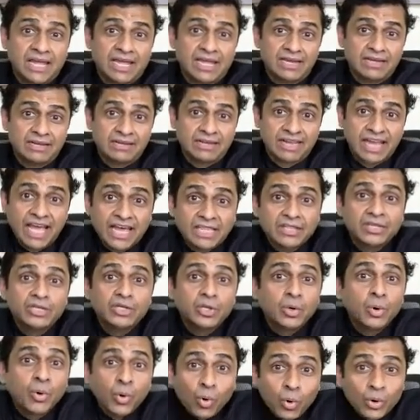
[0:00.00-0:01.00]
and gather
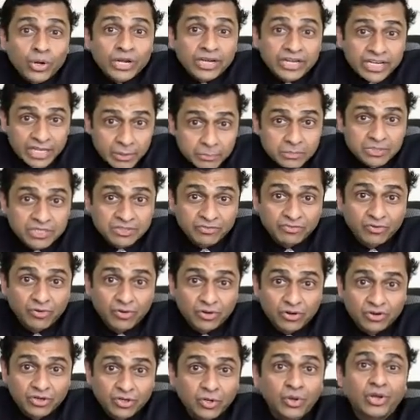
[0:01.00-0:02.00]
your own tips
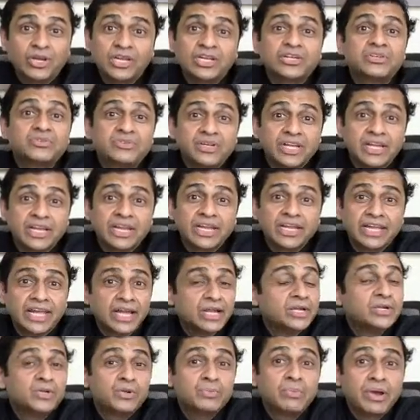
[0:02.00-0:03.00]
for toilet training
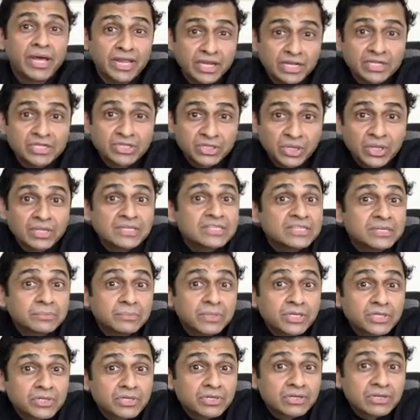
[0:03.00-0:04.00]
and to manage
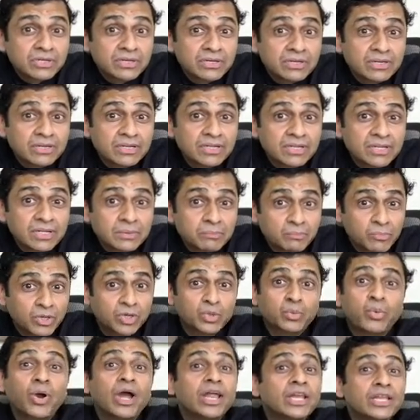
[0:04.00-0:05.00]
constipation.
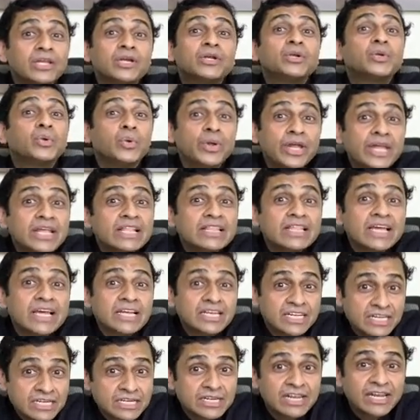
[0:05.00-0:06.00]
But while you're doing
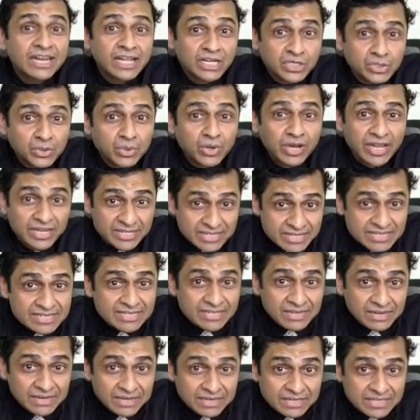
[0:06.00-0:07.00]
that intellectual
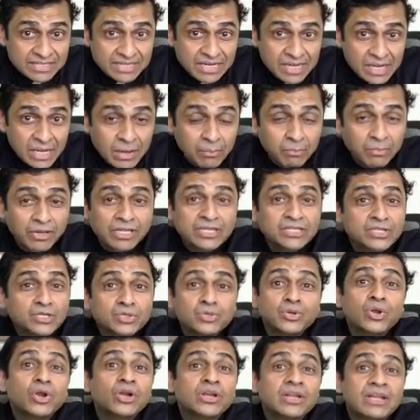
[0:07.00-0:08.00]
exercise, please
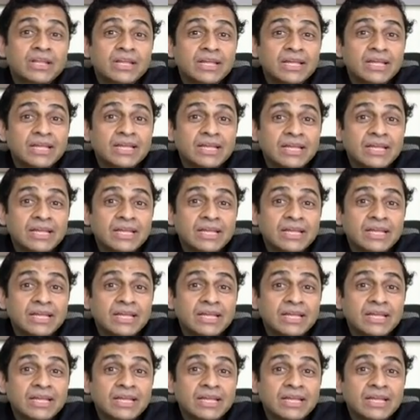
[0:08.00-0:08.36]
do not